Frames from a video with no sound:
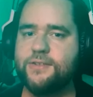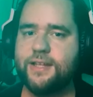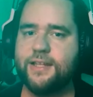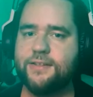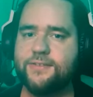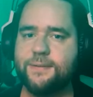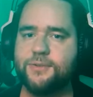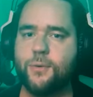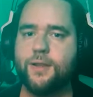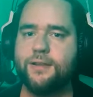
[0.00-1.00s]
and the
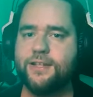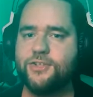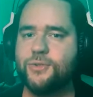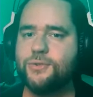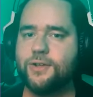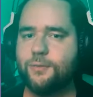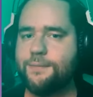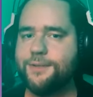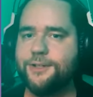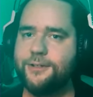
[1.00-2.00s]
subsequent issues on
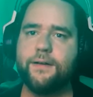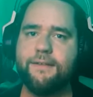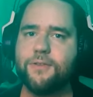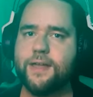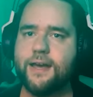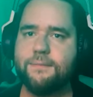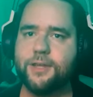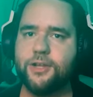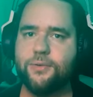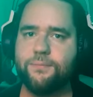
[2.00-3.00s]
Robinhood. After that, I'm
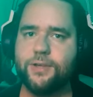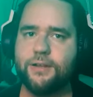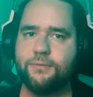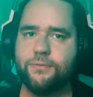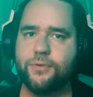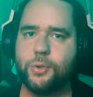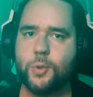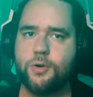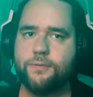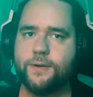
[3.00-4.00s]
going to kind of
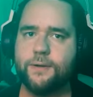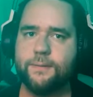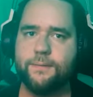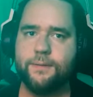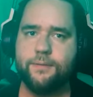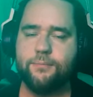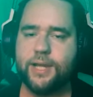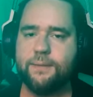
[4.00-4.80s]
go over my